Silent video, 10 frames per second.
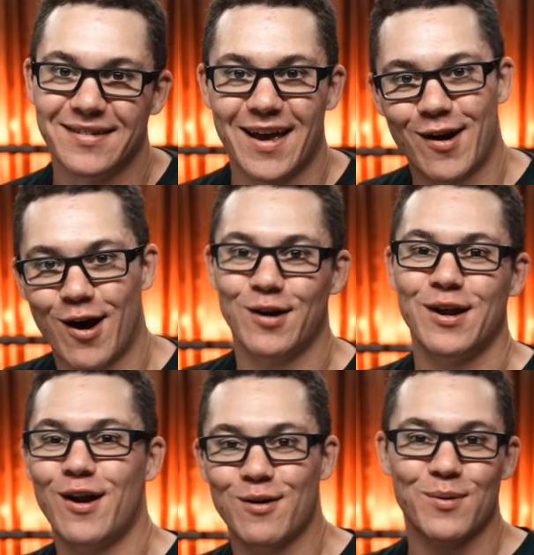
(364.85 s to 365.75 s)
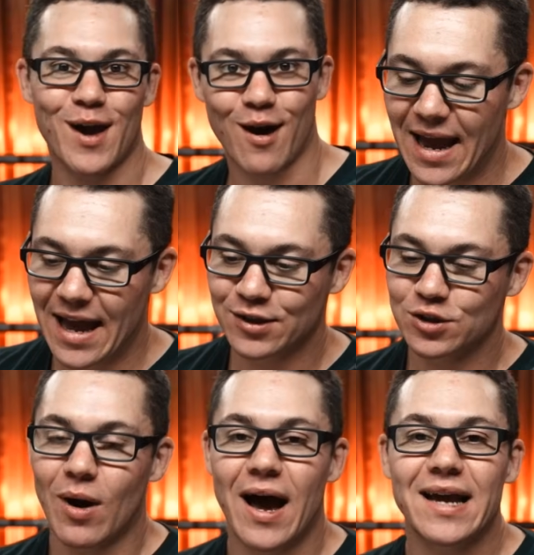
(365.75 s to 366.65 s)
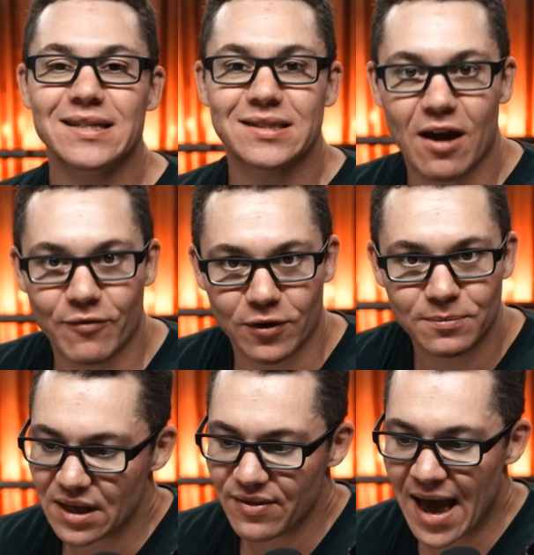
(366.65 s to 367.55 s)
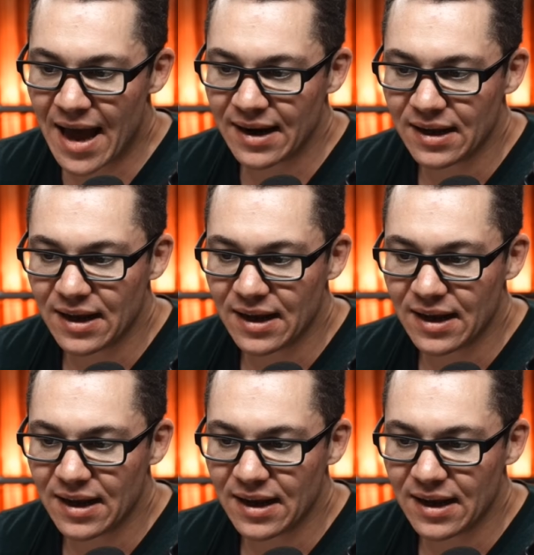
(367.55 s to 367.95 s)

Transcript: And on we go. And so I discovered that